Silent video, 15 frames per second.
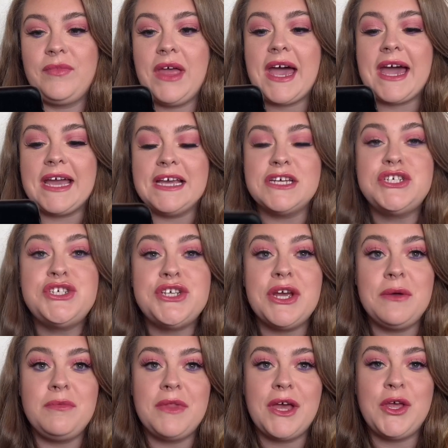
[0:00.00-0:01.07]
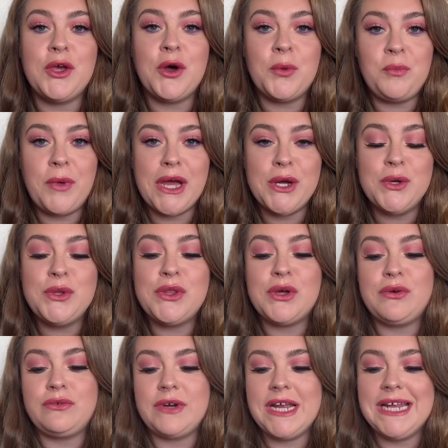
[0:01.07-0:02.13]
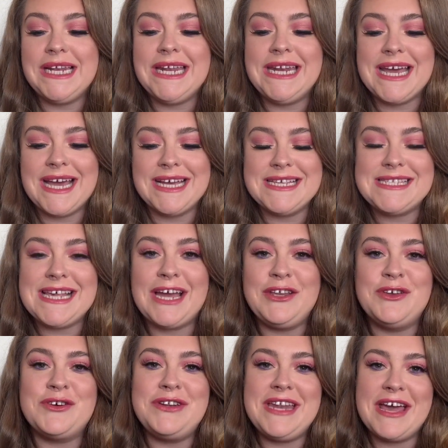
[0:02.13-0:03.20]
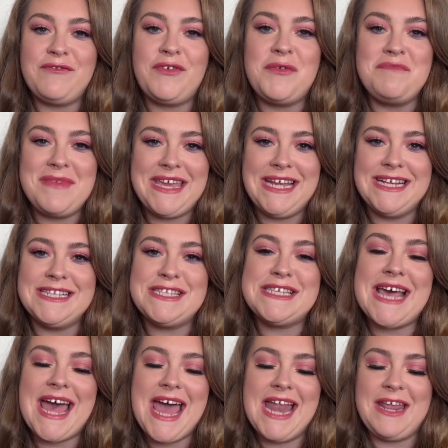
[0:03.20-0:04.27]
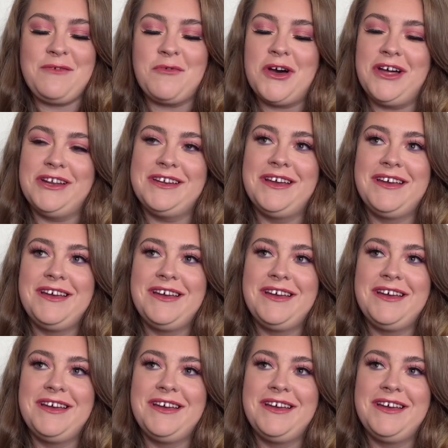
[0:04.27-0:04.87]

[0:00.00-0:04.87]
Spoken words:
I assume that you're both really nice and you're never mean to anyone.